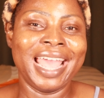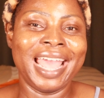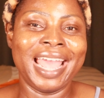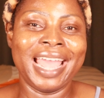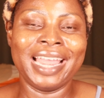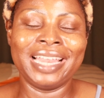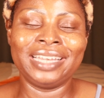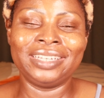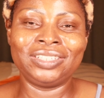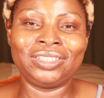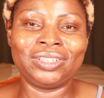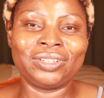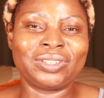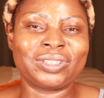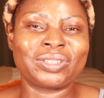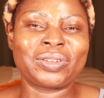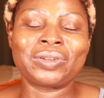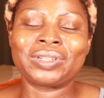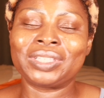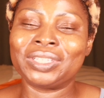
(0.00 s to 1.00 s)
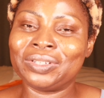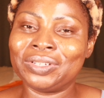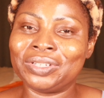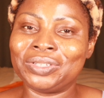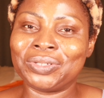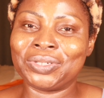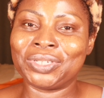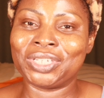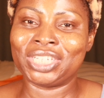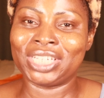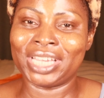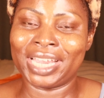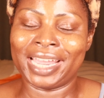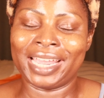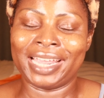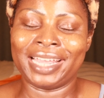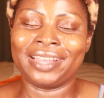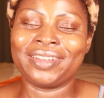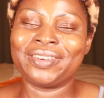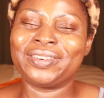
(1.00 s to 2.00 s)
And just continue to
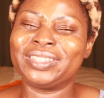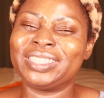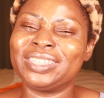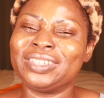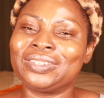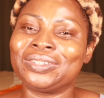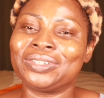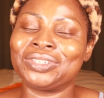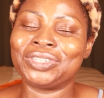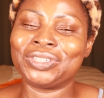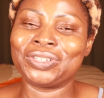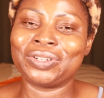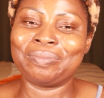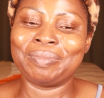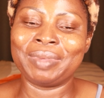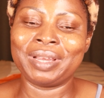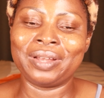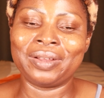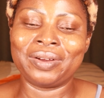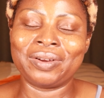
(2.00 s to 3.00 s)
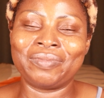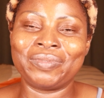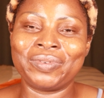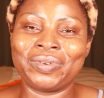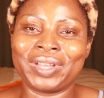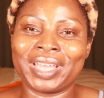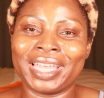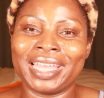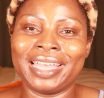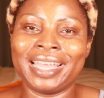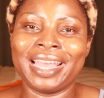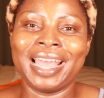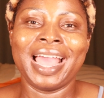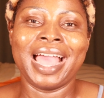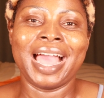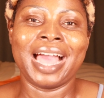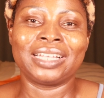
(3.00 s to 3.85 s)
share. Continue to show me love, okay?